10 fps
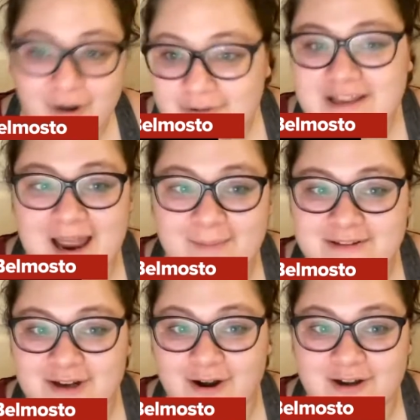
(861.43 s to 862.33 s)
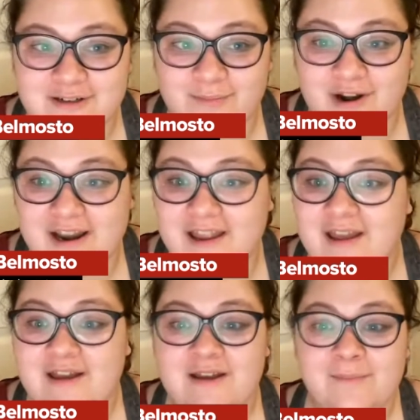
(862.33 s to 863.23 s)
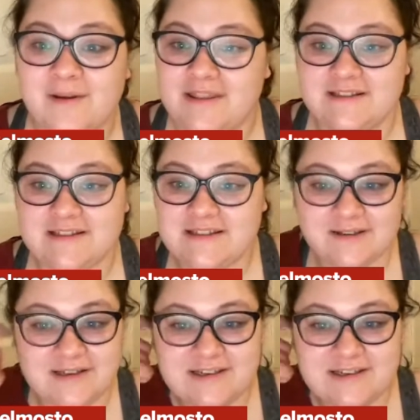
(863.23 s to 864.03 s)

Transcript: Old habits are hard to break, but this,